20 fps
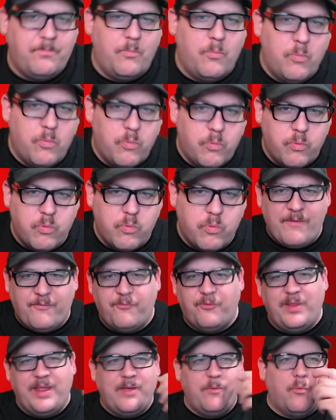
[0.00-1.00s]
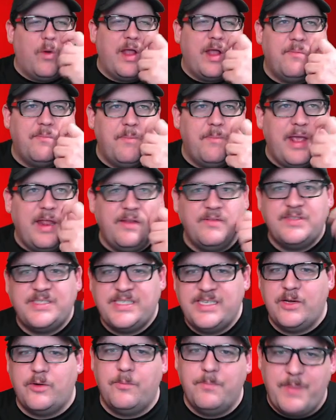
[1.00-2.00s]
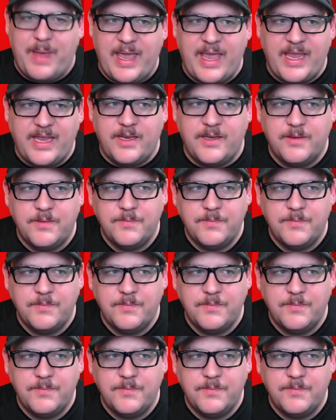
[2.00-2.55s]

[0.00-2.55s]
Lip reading: roughly what Man of Steel made